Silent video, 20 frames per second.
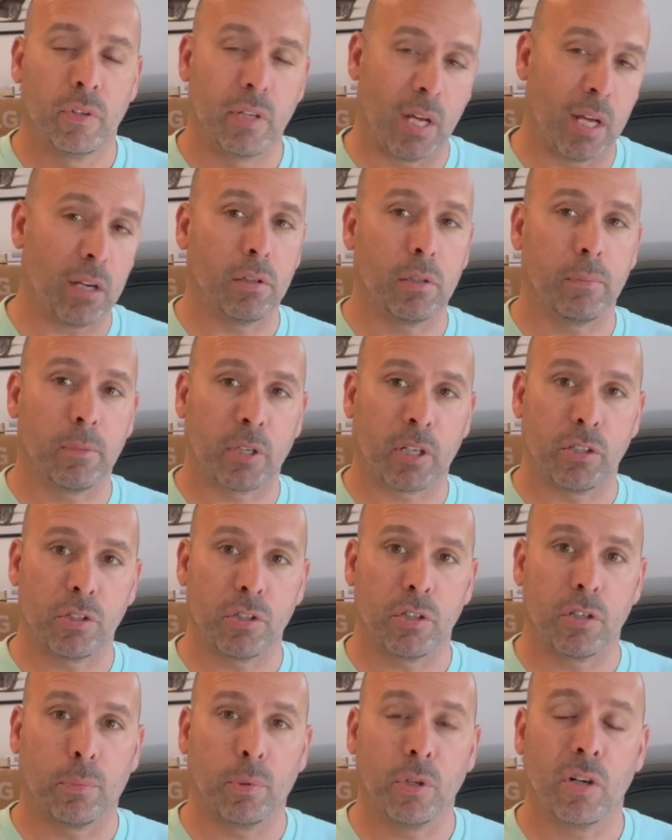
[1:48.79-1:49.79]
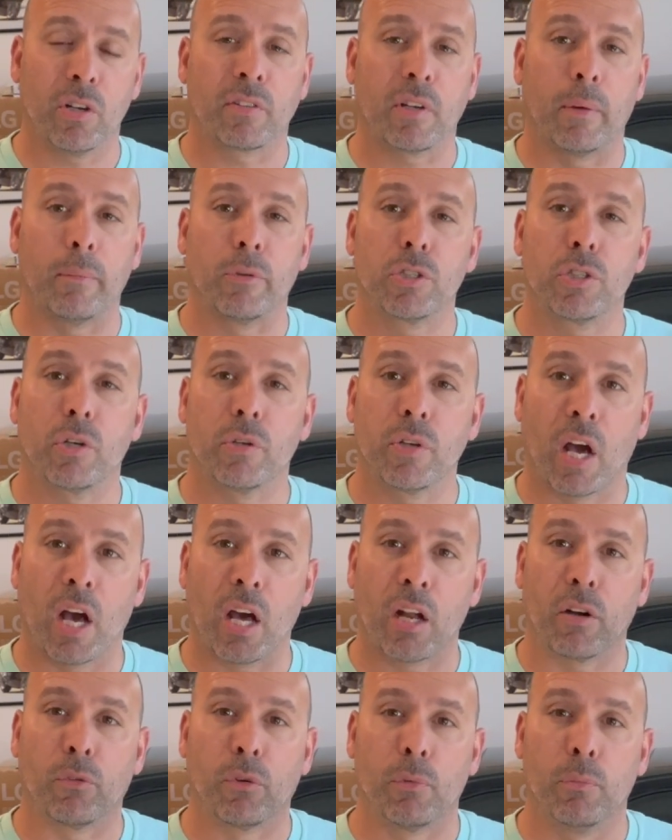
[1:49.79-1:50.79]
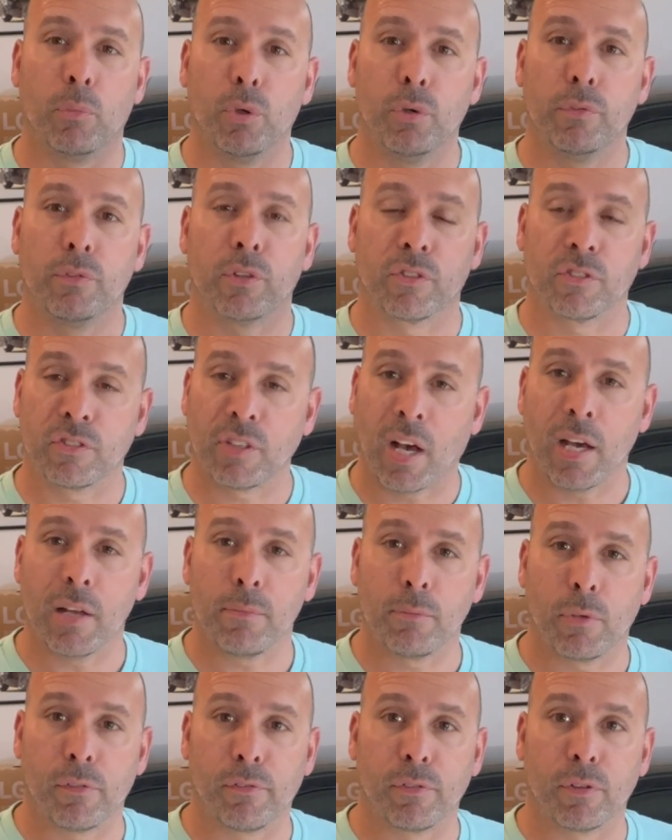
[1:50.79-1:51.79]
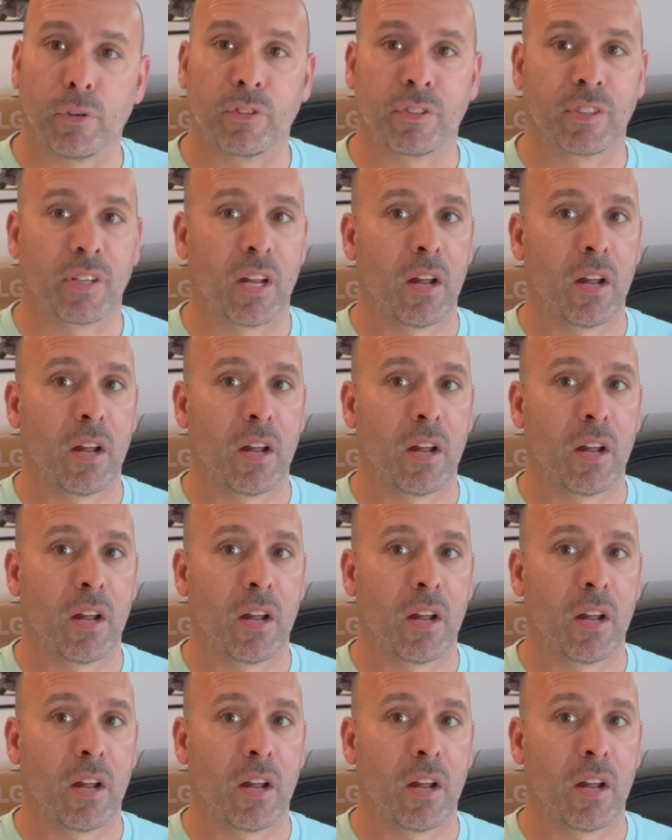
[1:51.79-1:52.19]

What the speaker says: not only am I gonna show you the plugs, I'm gonna show you how to remove your side mufflers